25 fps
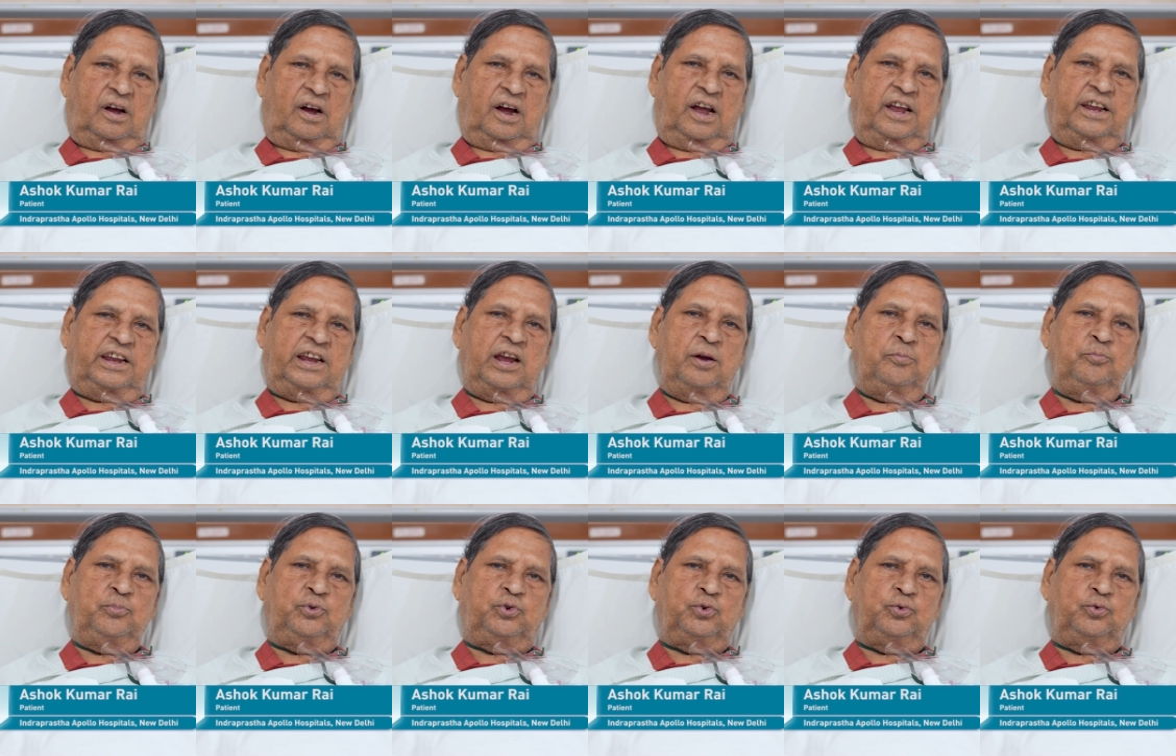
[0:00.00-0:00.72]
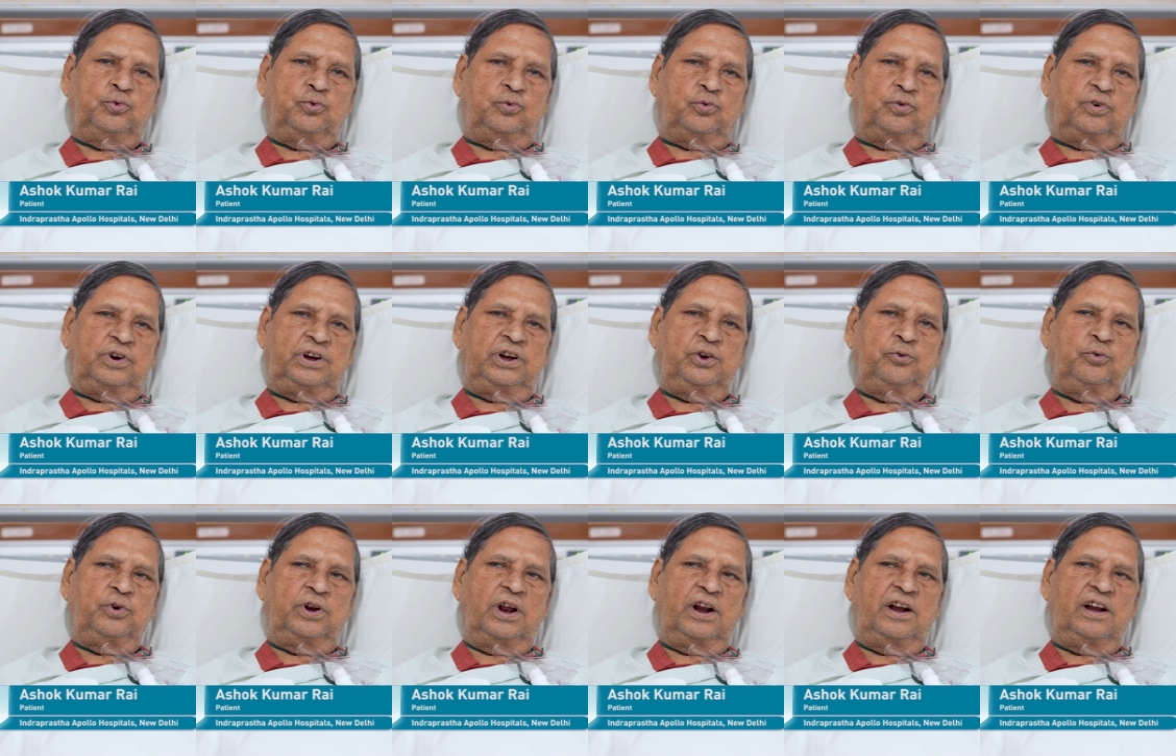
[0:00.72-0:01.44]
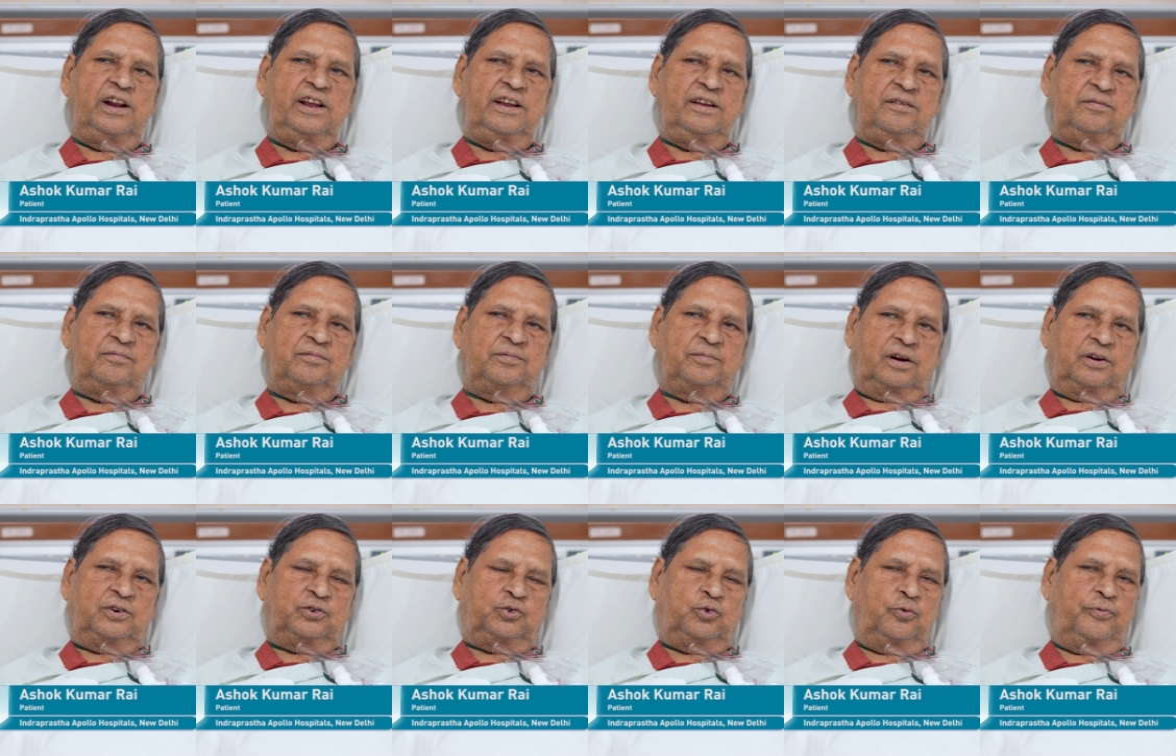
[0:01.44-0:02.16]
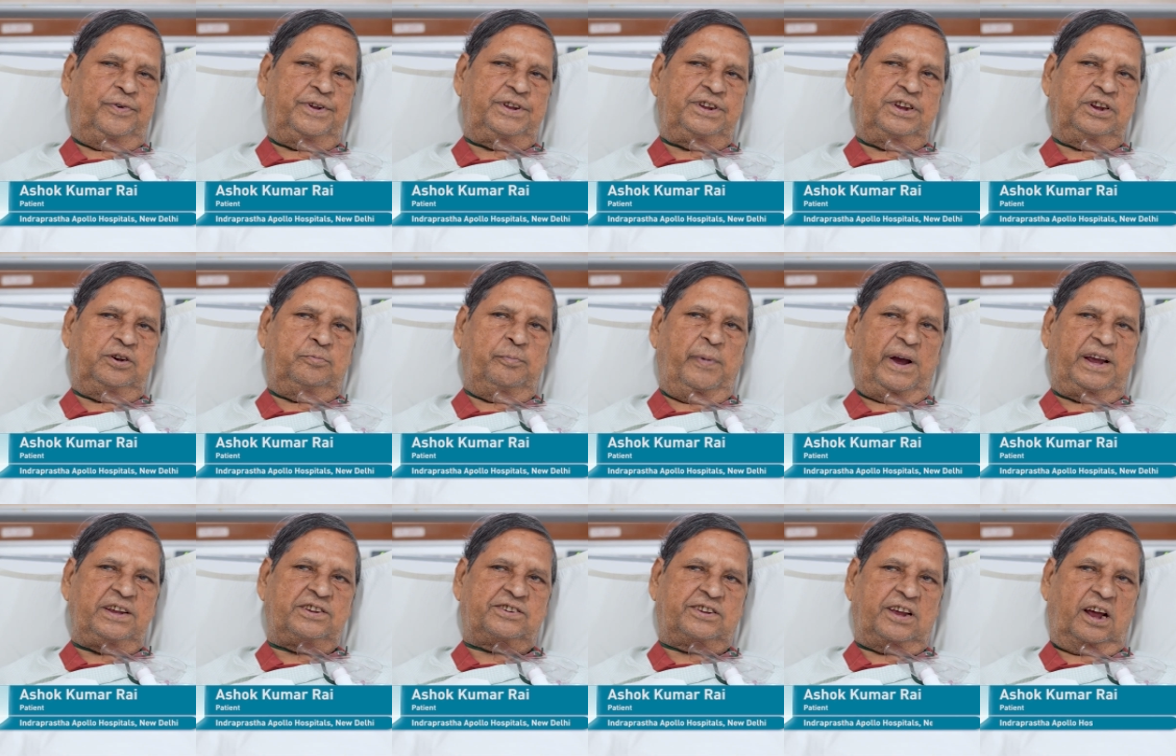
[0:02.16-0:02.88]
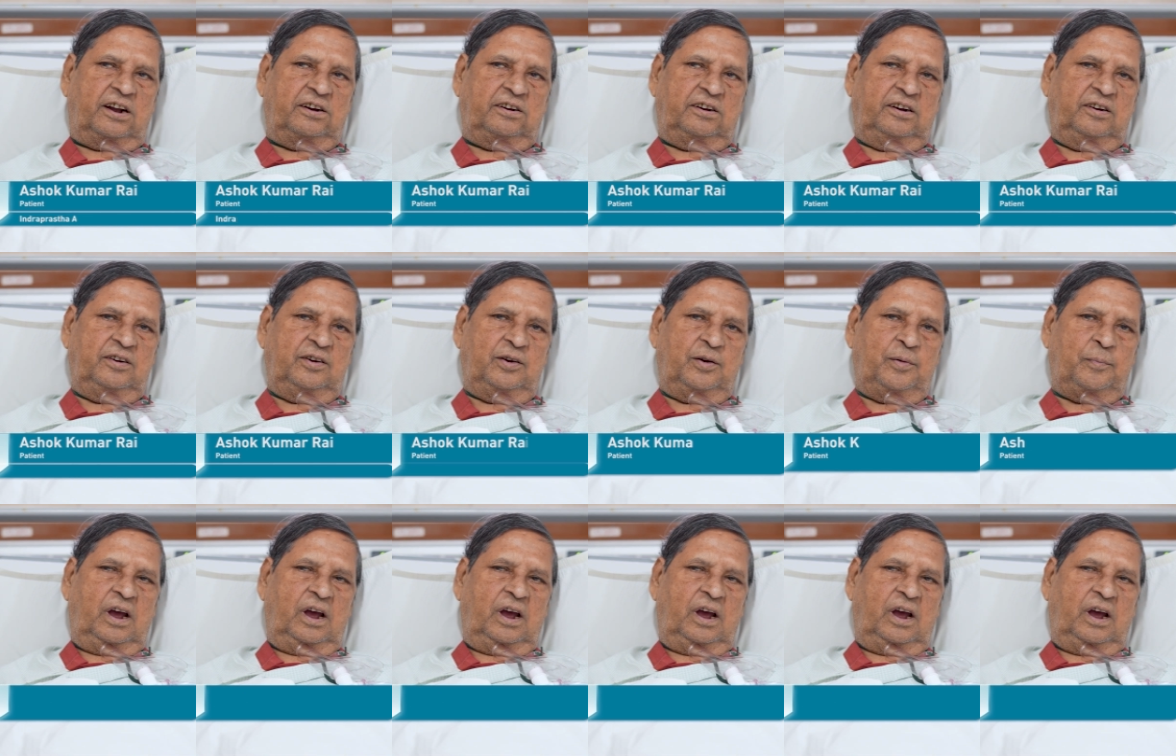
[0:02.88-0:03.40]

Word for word: I came to New Delhi to visit my son,